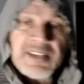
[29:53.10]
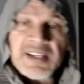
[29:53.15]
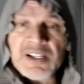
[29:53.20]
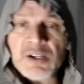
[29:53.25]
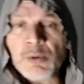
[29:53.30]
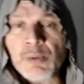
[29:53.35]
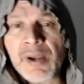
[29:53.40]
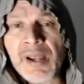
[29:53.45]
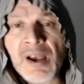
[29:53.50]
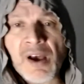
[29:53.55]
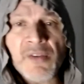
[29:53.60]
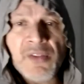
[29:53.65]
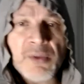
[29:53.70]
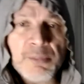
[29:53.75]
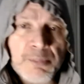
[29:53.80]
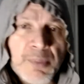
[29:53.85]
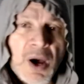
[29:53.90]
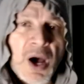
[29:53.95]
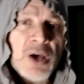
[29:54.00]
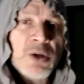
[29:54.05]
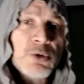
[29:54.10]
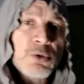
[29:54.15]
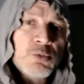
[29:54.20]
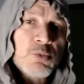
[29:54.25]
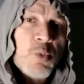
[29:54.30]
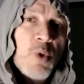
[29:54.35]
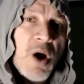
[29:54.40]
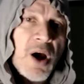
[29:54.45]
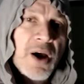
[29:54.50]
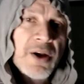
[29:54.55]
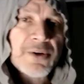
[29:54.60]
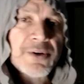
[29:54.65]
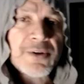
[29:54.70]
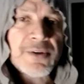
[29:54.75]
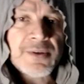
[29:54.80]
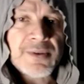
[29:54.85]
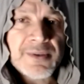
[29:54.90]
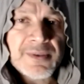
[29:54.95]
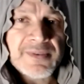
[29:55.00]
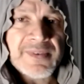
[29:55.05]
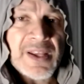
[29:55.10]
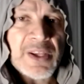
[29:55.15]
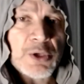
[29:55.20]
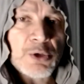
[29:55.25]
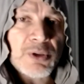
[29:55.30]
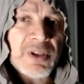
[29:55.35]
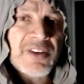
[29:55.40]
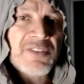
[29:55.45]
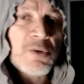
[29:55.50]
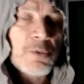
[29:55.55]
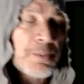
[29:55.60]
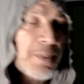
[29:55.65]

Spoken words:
take away all the bottled water that you'll ever